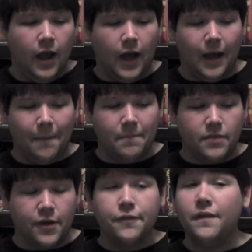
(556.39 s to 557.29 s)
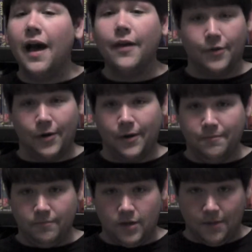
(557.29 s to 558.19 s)
Their father
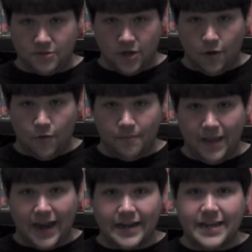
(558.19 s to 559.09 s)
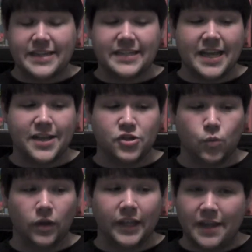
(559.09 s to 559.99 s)
comes home and he says,
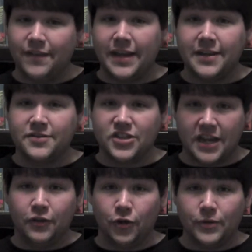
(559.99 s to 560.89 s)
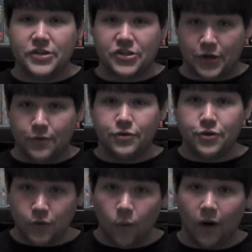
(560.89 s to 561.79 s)
we're leaving St. Louis to go to
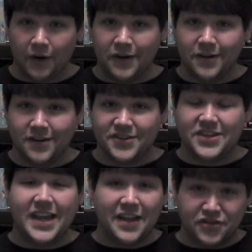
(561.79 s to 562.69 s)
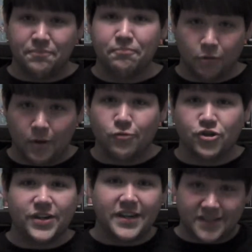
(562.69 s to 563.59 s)
New York. Because he has a
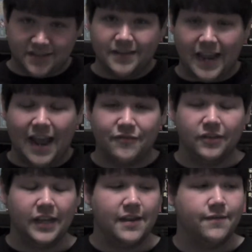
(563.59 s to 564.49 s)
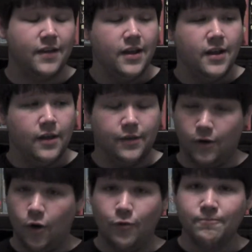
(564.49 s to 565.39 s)
promotion. They have to leave
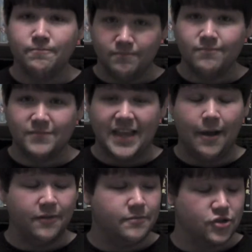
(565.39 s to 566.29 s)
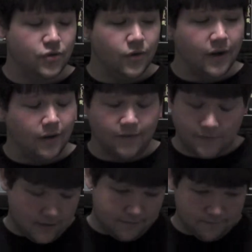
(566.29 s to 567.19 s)
their hometown of Missouri,
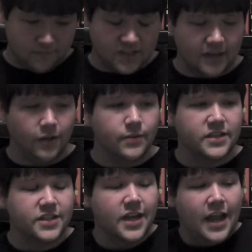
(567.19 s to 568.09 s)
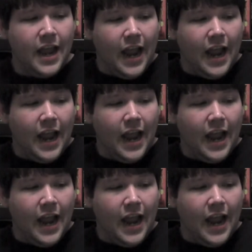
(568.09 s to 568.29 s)
St. Louis.